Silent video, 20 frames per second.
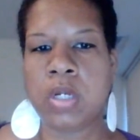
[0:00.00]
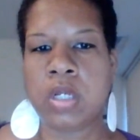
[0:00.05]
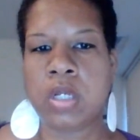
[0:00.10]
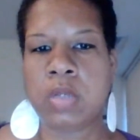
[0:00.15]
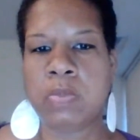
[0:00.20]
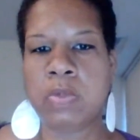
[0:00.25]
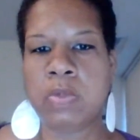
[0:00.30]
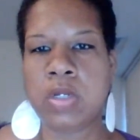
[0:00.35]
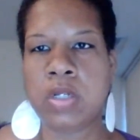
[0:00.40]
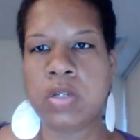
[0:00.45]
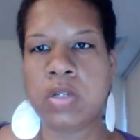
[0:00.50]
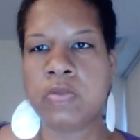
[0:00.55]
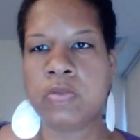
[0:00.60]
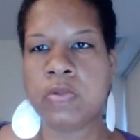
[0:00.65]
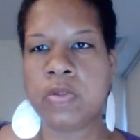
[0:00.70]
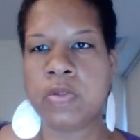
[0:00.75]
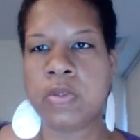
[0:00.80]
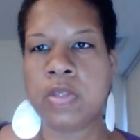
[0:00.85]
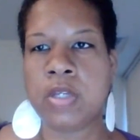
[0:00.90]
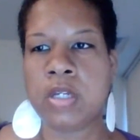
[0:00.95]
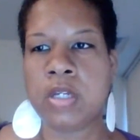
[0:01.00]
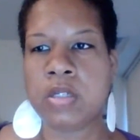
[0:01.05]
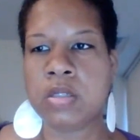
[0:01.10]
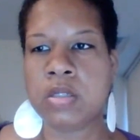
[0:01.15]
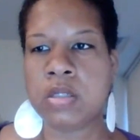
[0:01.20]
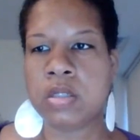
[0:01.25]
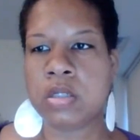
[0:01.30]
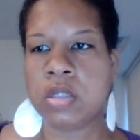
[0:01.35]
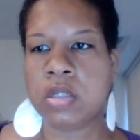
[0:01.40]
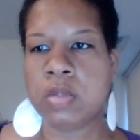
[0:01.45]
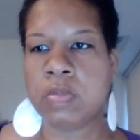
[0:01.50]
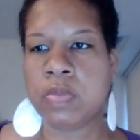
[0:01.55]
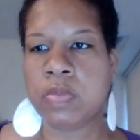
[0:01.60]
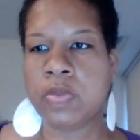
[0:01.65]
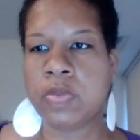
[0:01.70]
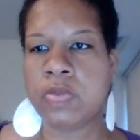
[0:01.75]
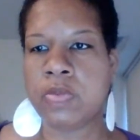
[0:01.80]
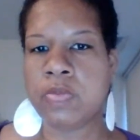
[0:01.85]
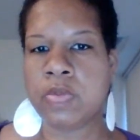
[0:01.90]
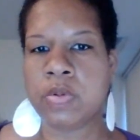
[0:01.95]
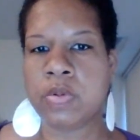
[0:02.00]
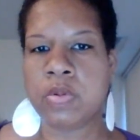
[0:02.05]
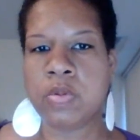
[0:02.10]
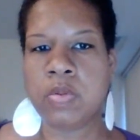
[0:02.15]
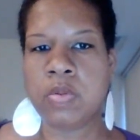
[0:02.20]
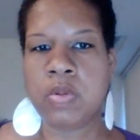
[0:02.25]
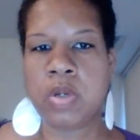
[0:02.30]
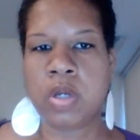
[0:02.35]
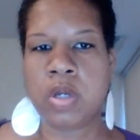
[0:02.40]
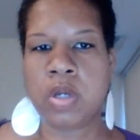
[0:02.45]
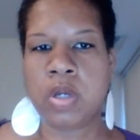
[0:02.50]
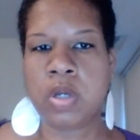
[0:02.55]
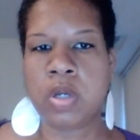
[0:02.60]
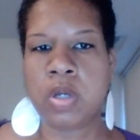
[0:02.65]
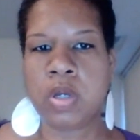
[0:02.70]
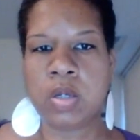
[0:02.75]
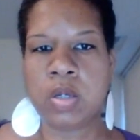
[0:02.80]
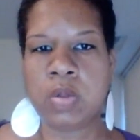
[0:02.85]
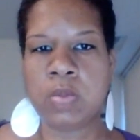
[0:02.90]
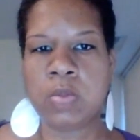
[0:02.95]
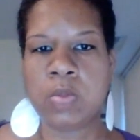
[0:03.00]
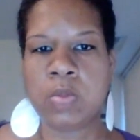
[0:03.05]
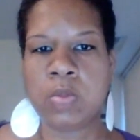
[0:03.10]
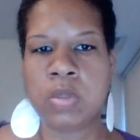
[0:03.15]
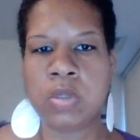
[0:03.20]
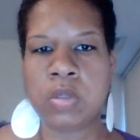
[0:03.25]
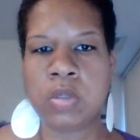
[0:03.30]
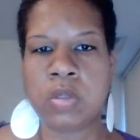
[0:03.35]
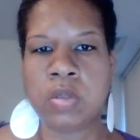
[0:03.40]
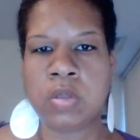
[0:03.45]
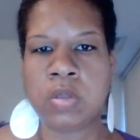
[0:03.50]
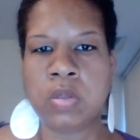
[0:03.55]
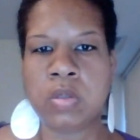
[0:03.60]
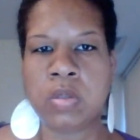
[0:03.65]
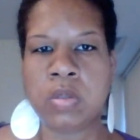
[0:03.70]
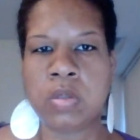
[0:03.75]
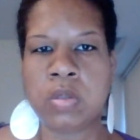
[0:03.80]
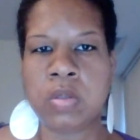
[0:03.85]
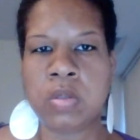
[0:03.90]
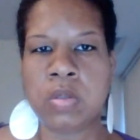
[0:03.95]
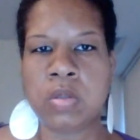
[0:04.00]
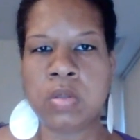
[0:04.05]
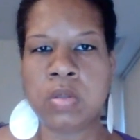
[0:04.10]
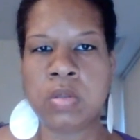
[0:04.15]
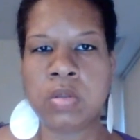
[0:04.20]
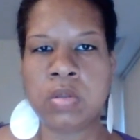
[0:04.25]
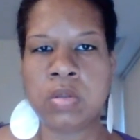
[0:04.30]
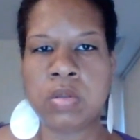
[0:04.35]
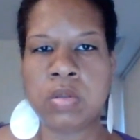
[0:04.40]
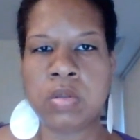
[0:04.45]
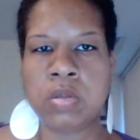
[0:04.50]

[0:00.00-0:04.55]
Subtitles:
And while I'm waiting for that to come through, I will